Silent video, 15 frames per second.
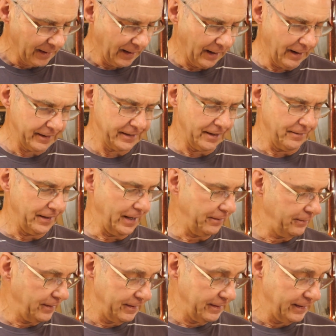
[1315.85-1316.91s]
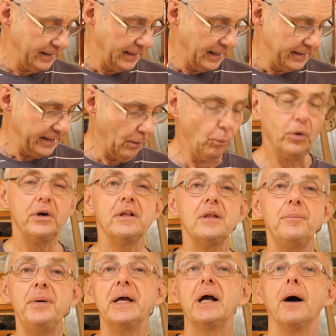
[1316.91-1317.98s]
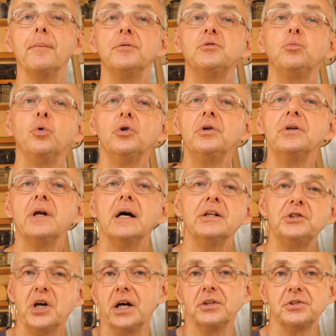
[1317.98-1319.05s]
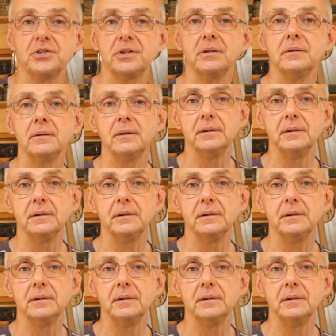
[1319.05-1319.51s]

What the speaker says: I don't know. Then one of the pickups wouldn't adjust,